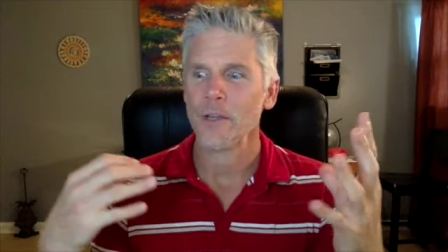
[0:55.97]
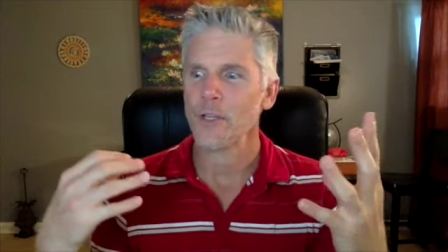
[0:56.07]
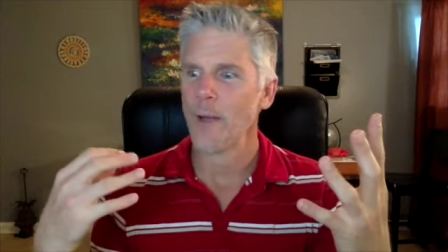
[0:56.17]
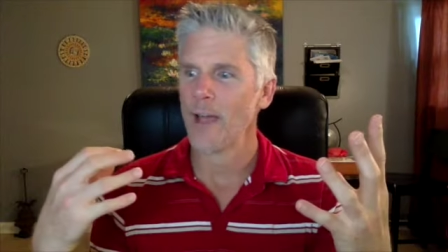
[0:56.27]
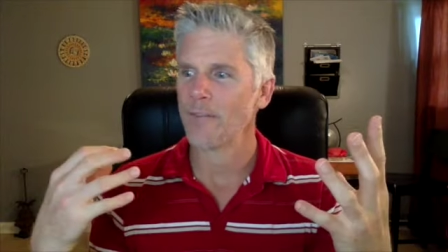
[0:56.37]

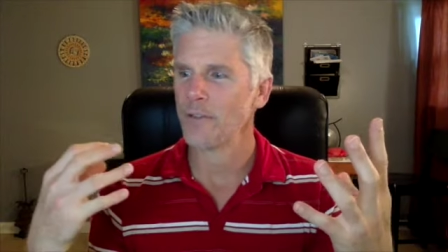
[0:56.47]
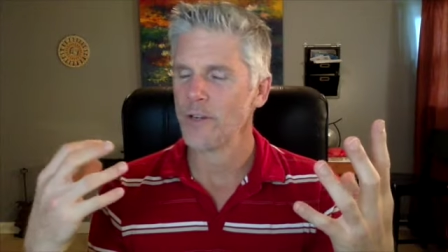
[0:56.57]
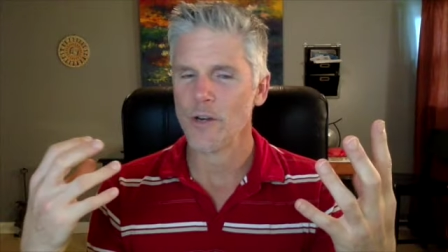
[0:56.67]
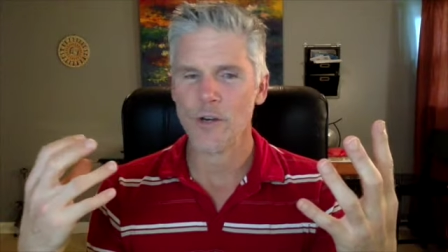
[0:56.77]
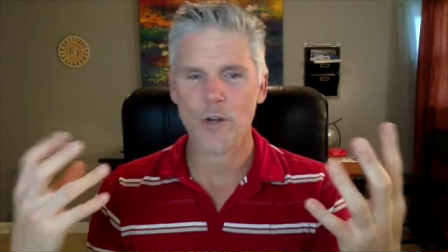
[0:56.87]
you have
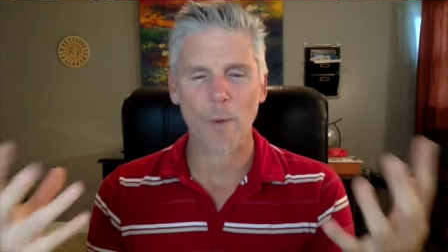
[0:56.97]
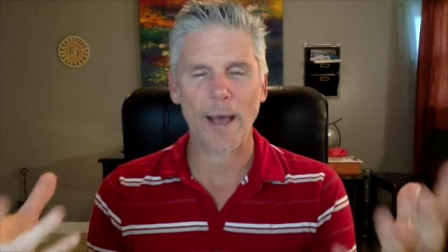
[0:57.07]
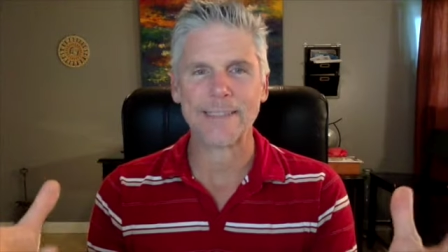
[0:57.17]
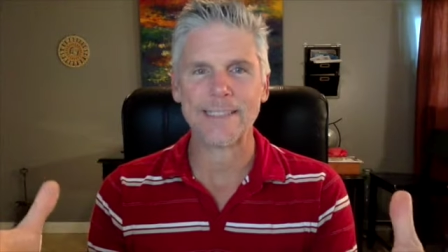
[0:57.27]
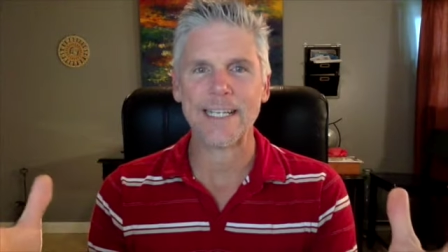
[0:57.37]
new
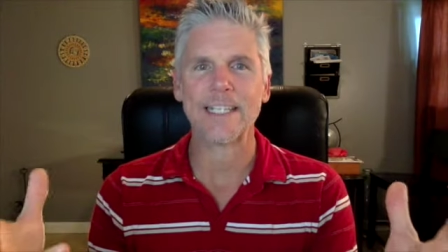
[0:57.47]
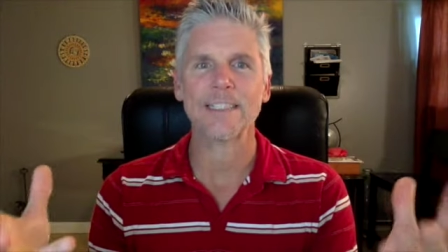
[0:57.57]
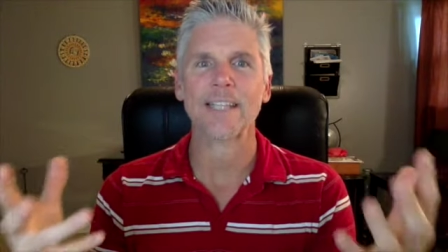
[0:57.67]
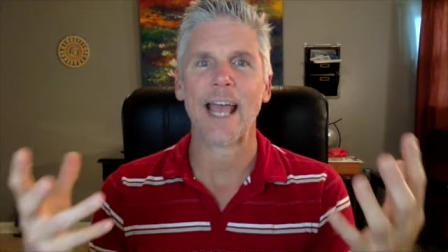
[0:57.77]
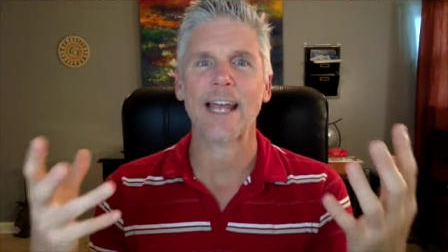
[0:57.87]

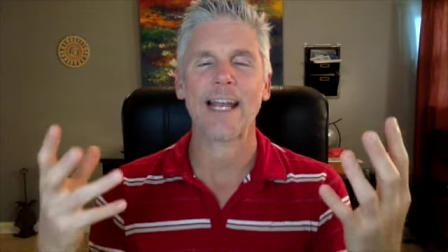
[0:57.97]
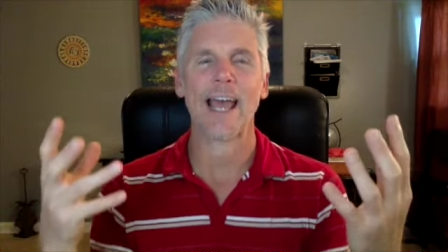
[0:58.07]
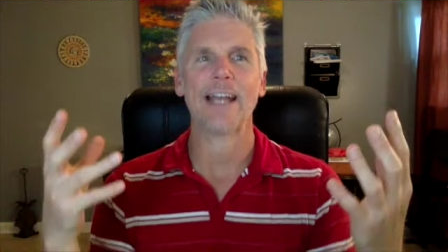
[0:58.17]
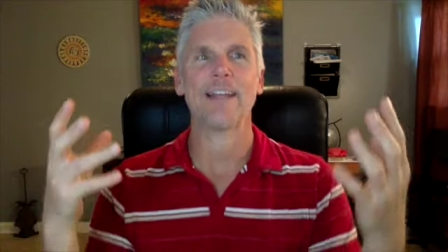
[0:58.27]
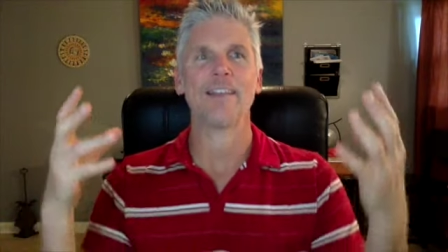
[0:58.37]
ideas,
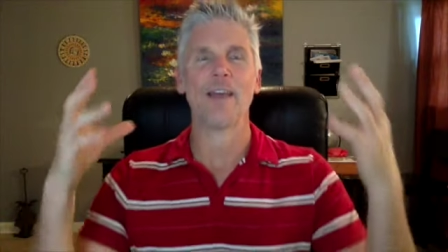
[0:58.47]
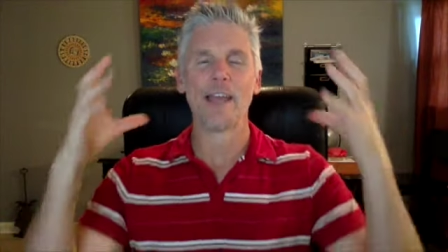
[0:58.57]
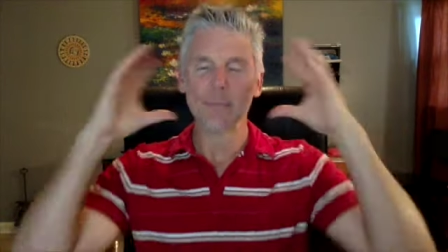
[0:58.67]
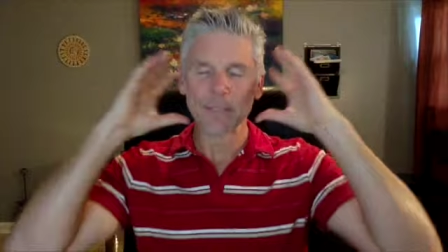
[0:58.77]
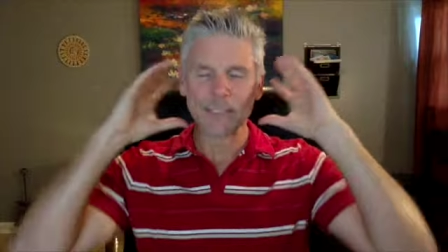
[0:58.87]
and the
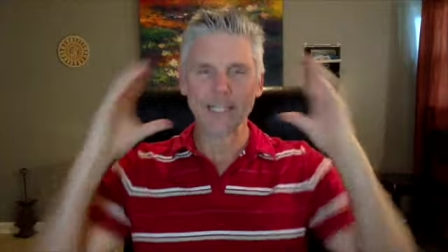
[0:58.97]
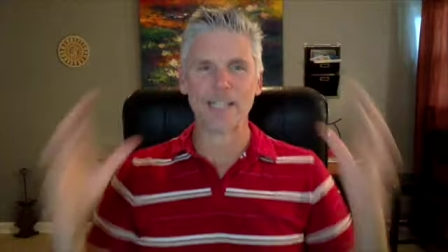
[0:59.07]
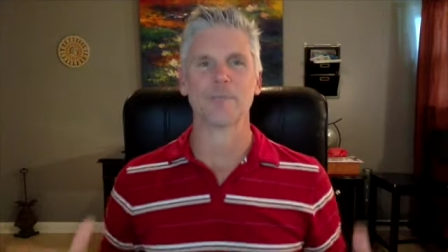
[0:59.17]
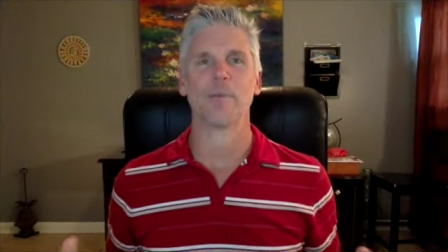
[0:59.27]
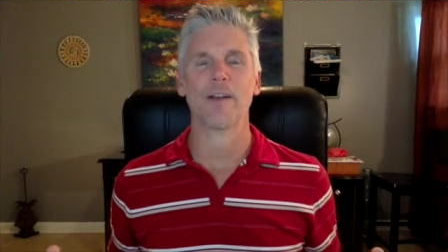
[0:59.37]
images
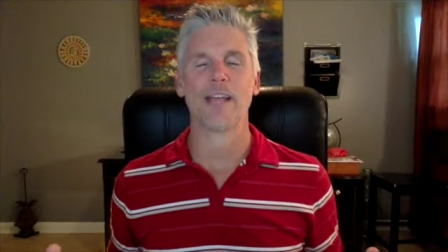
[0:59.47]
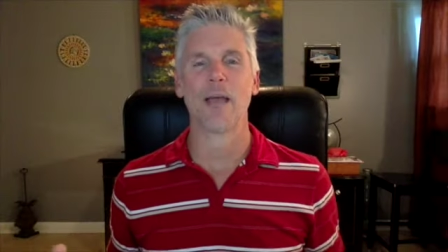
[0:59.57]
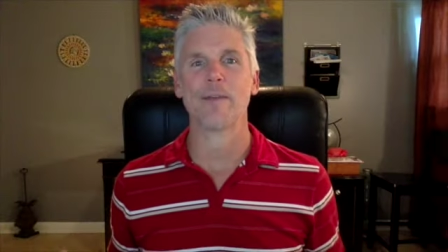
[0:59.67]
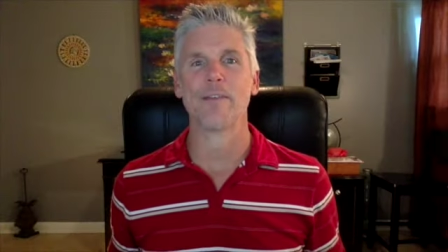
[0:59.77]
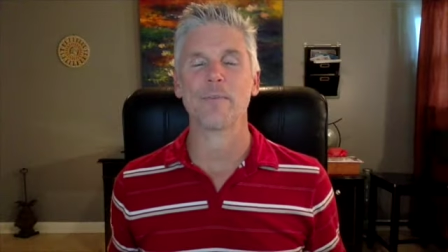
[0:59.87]
that Spirit
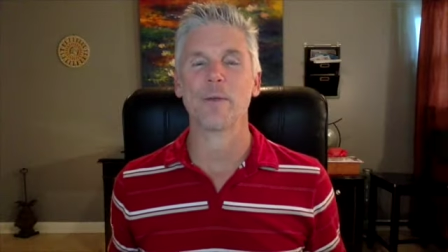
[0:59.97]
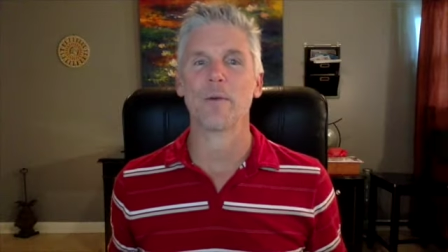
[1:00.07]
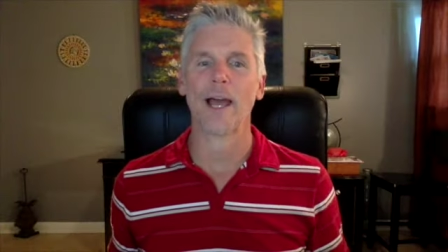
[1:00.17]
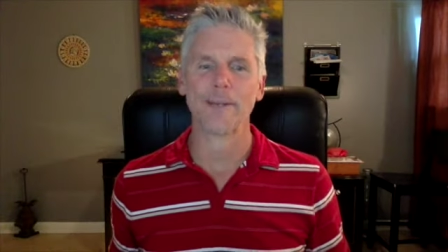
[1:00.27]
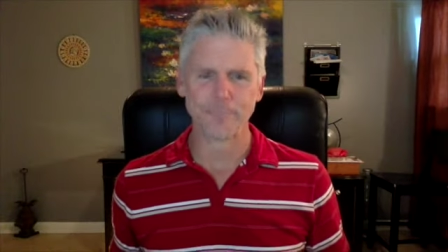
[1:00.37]
kept giving me were
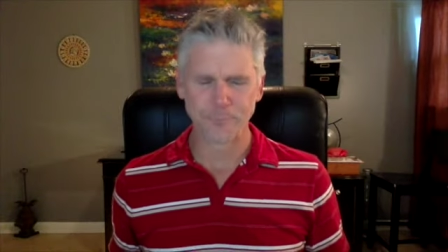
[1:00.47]
like,